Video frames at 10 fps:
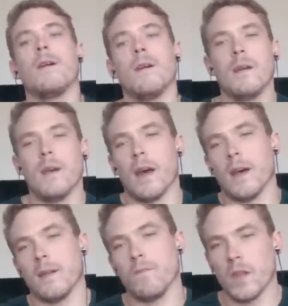Mm-hmm.
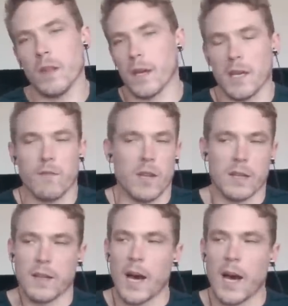And like, even
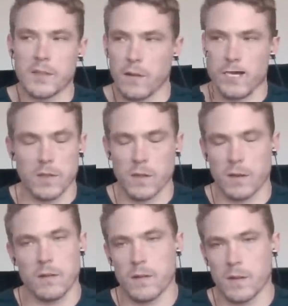at the highest levels
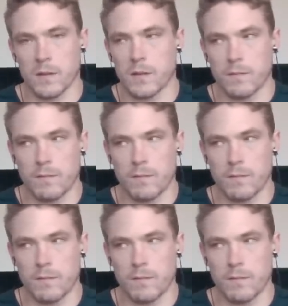there, there's,